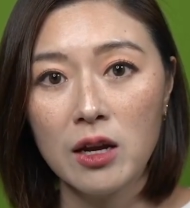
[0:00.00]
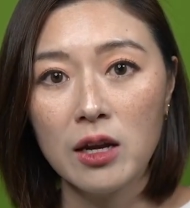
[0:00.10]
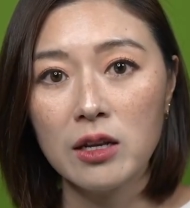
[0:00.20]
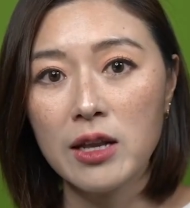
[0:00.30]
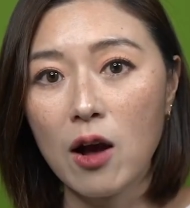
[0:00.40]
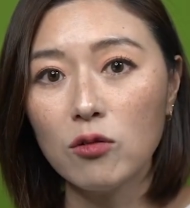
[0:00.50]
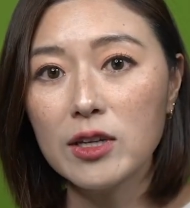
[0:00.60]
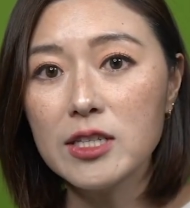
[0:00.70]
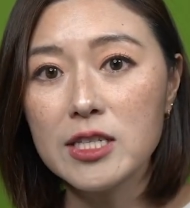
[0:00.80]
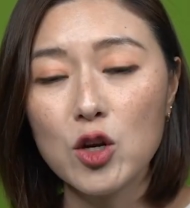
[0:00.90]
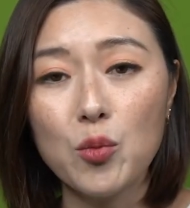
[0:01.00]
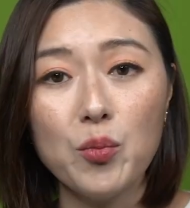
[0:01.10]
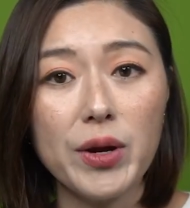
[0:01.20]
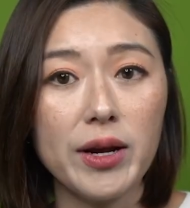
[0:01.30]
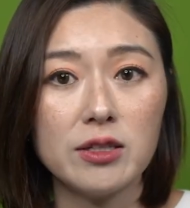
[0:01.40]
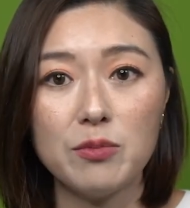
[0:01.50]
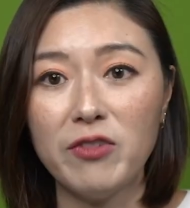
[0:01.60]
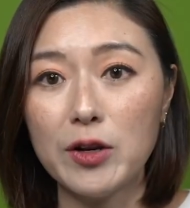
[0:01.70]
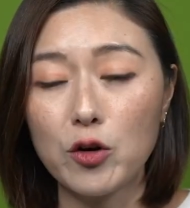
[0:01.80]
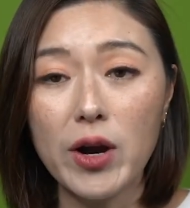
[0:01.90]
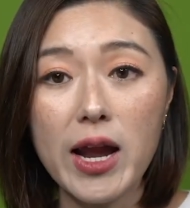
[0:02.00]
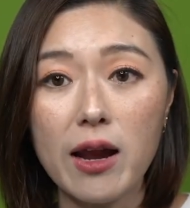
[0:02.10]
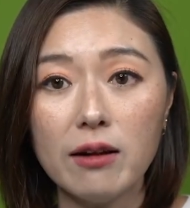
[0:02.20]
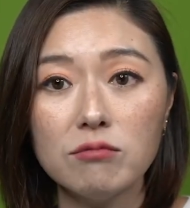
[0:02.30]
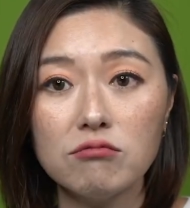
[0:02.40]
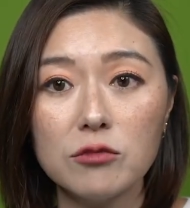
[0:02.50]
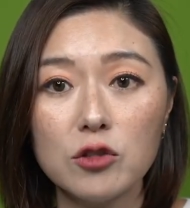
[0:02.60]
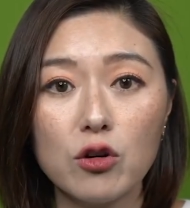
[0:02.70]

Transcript: Now, let's say you picked vendor A. You're